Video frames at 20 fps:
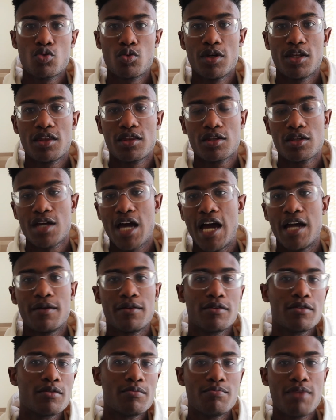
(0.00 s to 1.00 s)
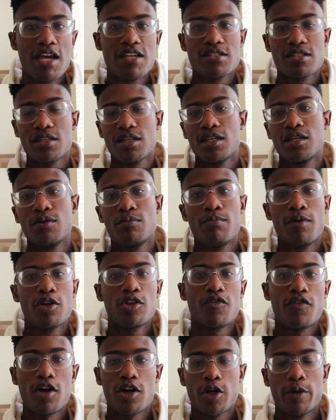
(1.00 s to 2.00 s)
basically
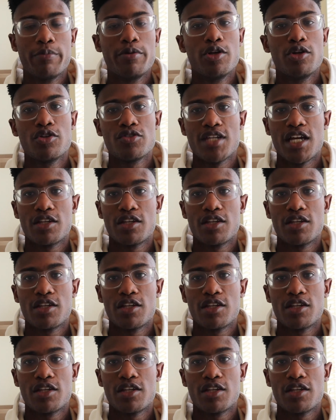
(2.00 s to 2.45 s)
both of our computers